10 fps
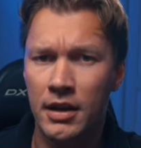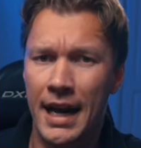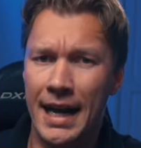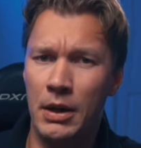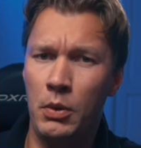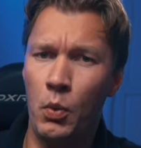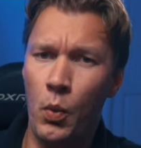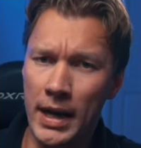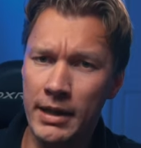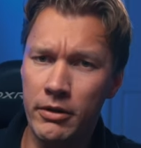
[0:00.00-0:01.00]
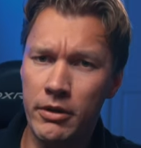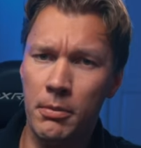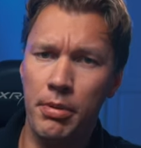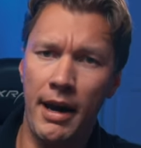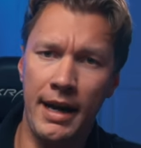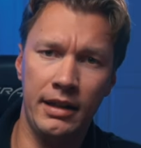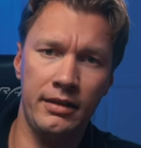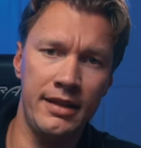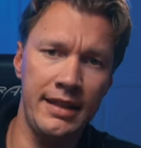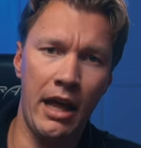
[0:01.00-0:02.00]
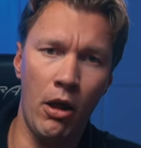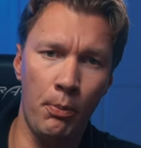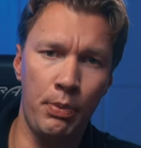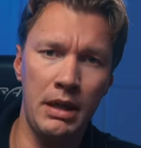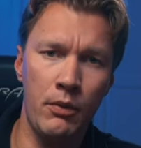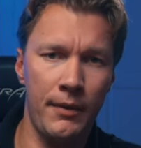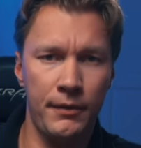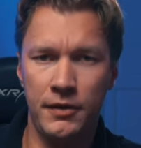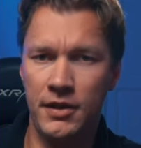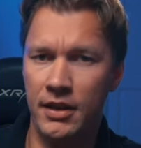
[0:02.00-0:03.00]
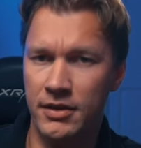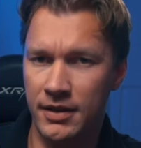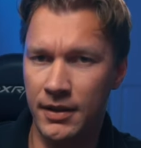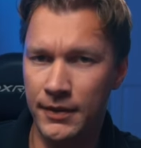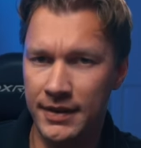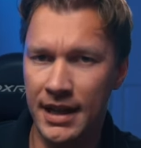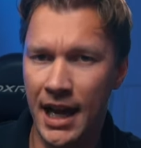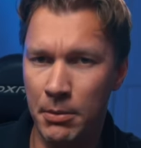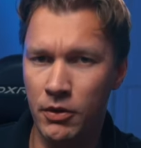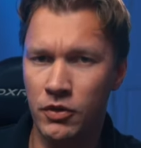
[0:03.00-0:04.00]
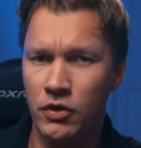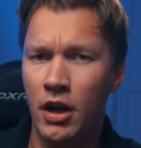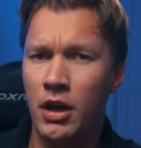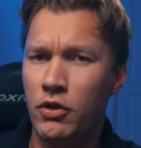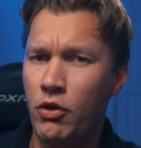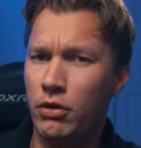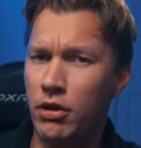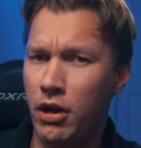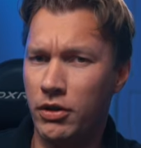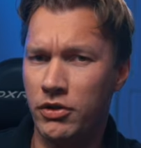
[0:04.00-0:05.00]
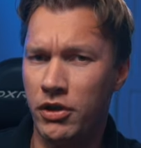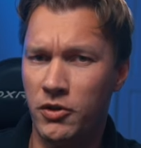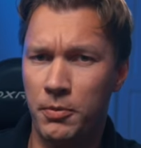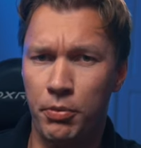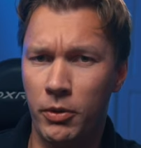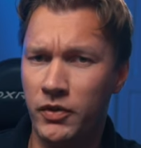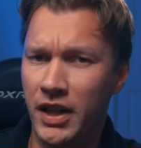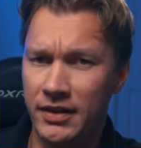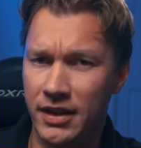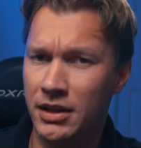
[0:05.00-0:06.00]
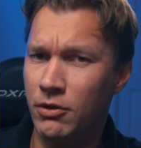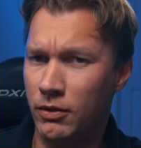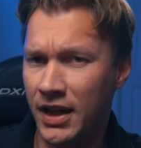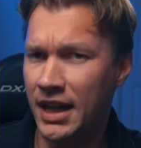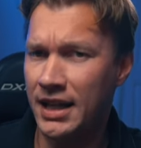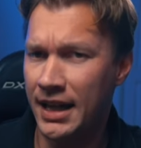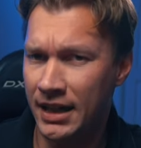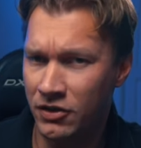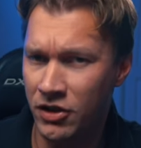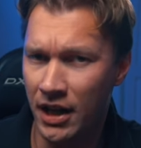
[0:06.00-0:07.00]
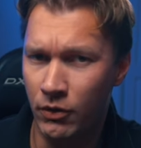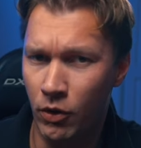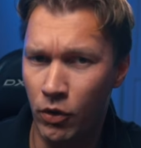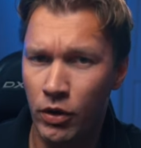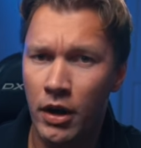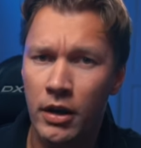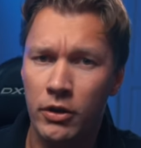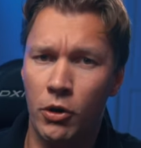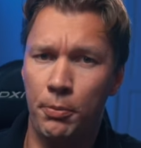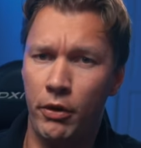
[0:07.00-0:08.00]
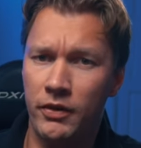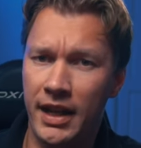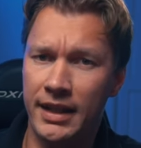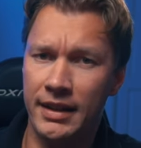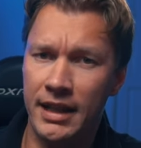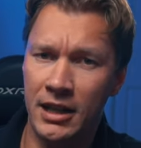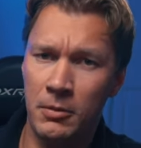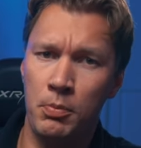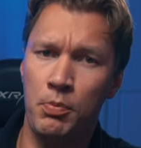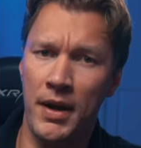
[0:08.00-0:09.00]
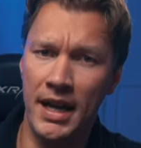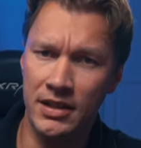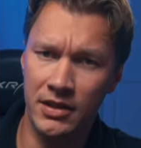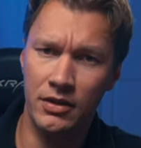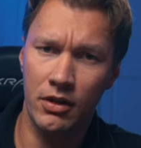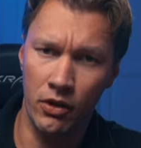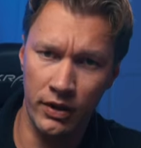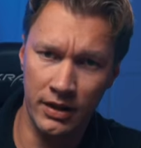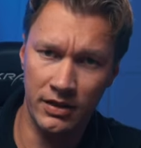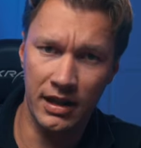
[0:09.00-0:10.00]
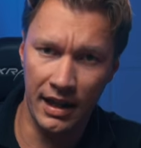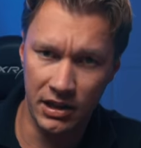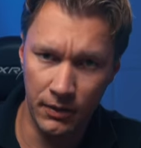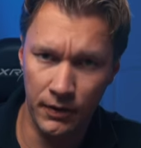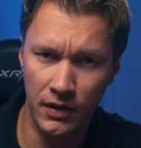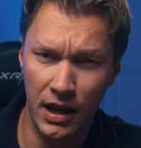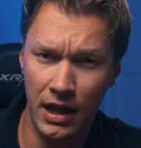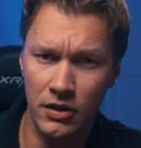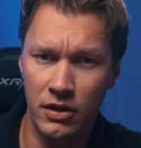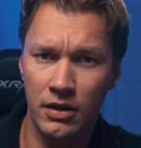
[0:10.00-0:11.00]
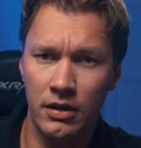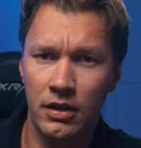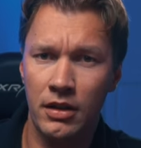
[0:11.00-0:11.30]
And when you combine DLP with sensitivity labels, you're not just protecting your data in general, you're protecting it based on its classification.